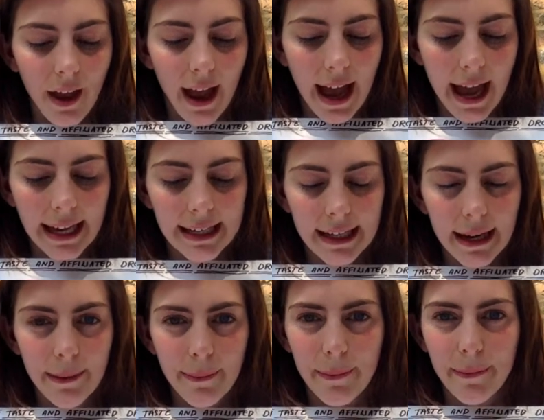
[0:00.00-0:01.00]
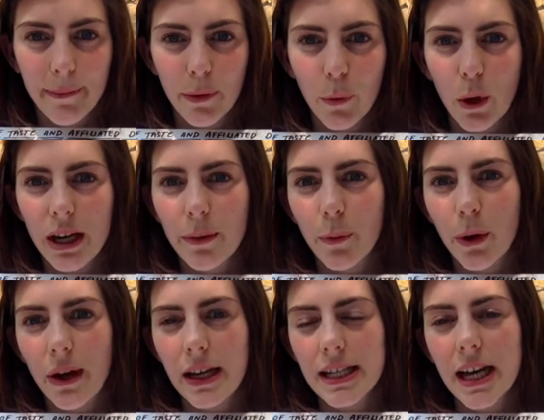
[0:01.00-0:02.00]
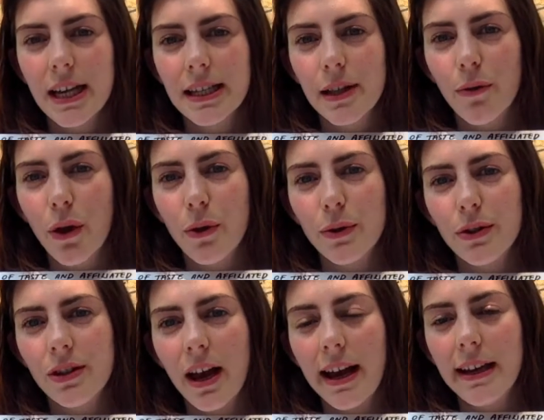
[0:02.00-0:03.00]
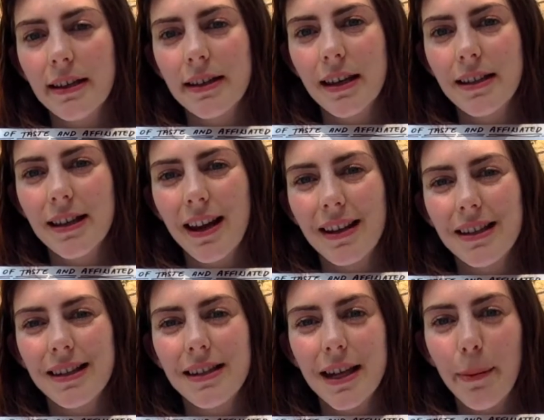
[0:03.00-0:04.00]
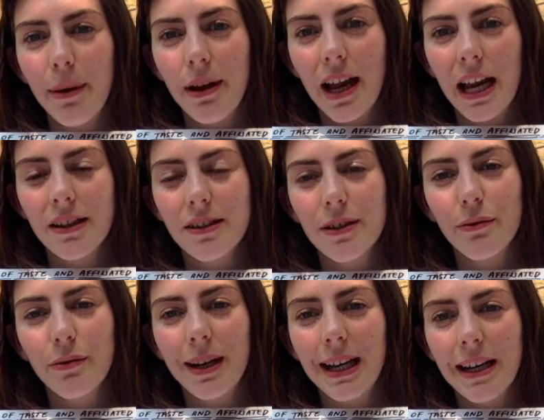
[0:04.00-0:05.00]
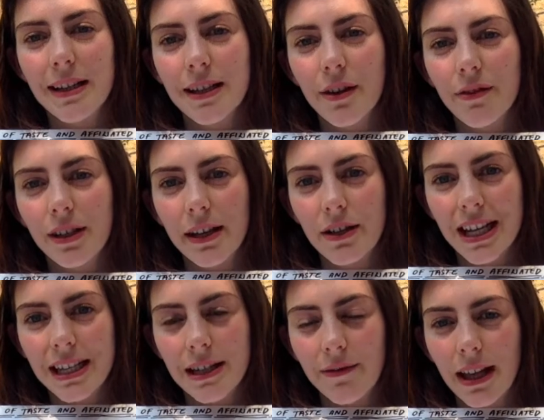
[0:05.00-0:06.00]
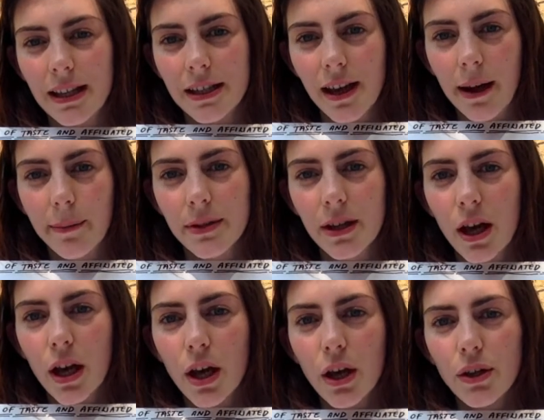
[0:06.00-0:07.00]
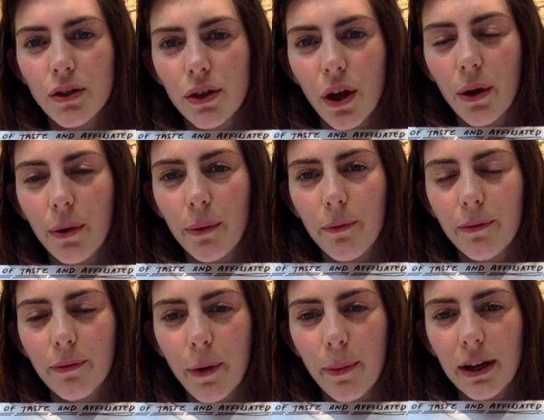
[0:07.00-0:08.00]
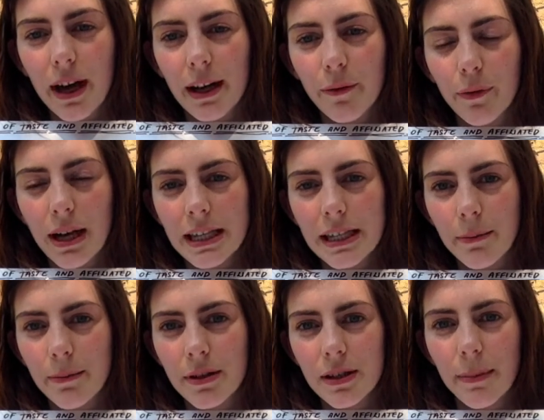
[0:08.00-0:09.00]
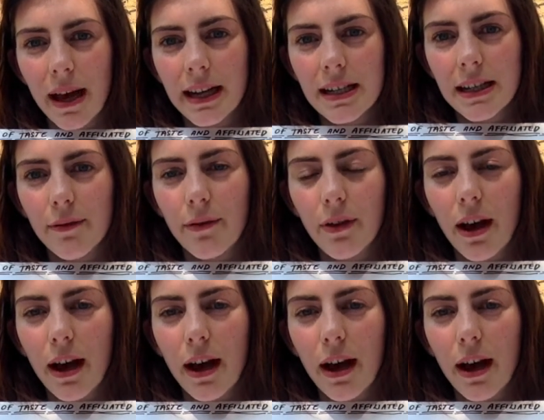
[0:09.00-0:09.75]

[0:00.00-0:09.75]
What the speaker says: And what it does in those sites is that it stimulates the release of digestive enzymes. So from a kind of Western perspective,